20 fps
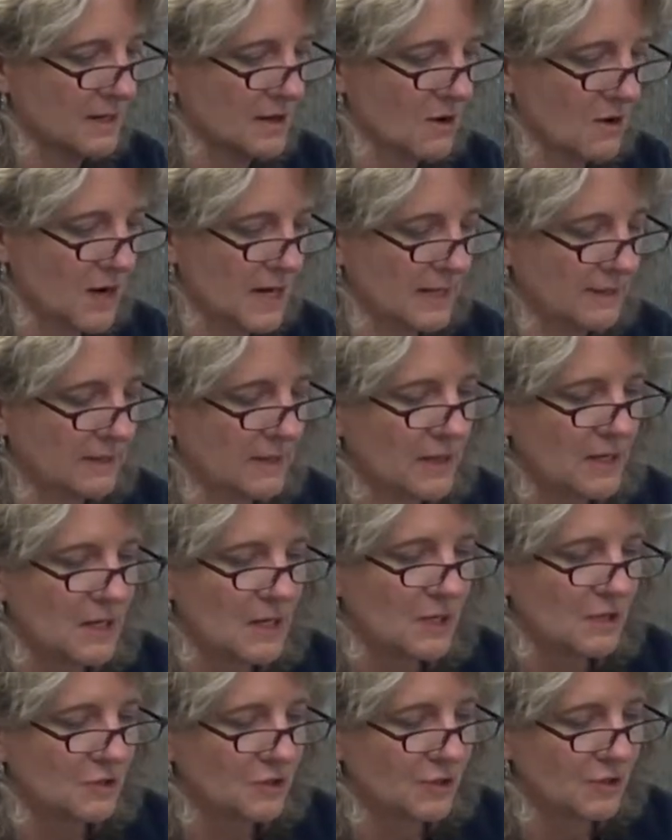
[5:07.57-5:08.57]
All right,
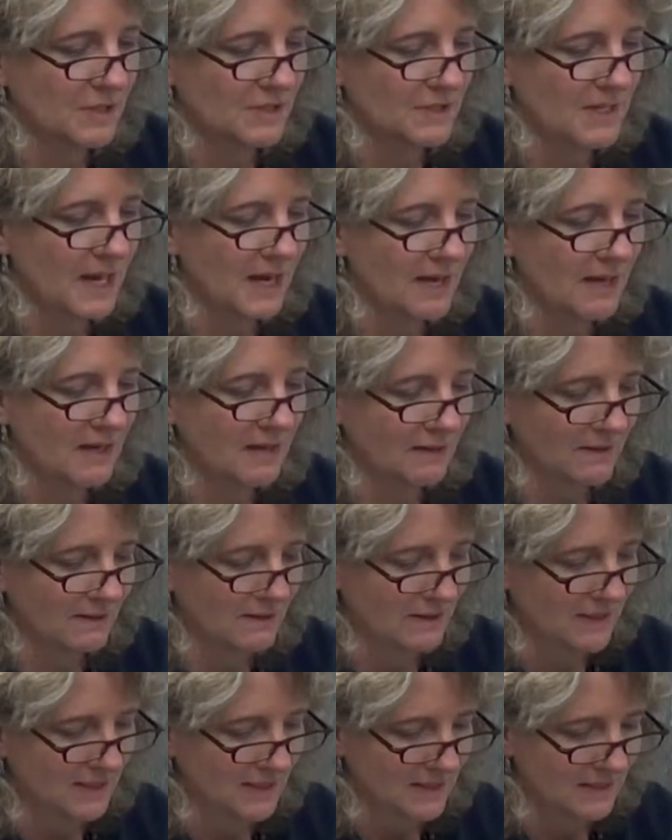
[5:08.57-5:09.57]
so you take
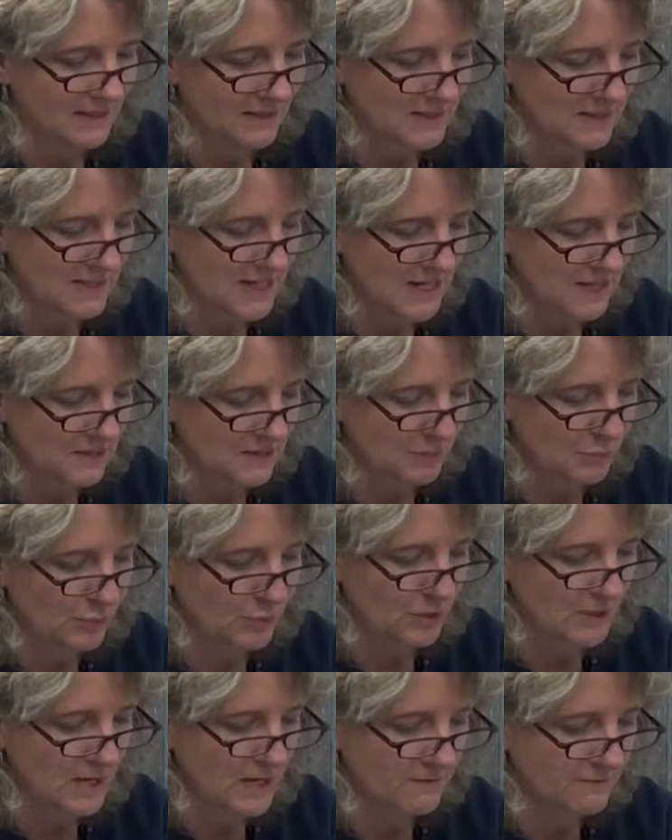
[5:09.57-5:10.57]
the test,
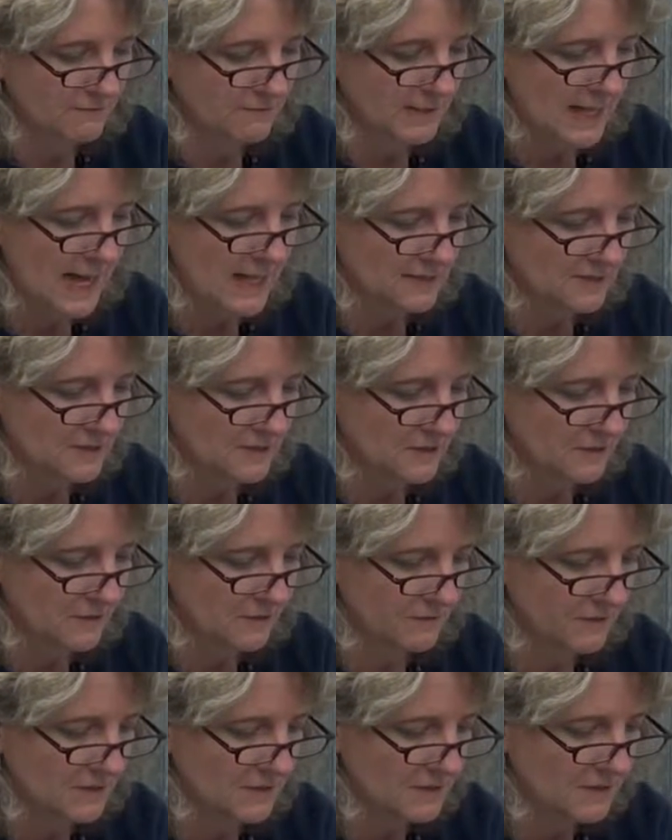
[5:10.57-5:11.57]
put it on a flat
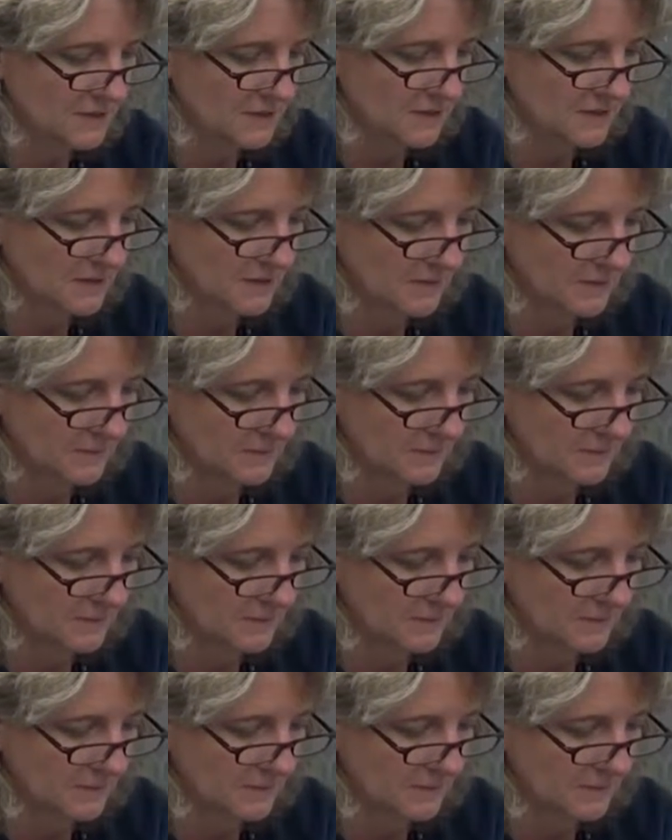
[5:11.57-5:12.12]
surface,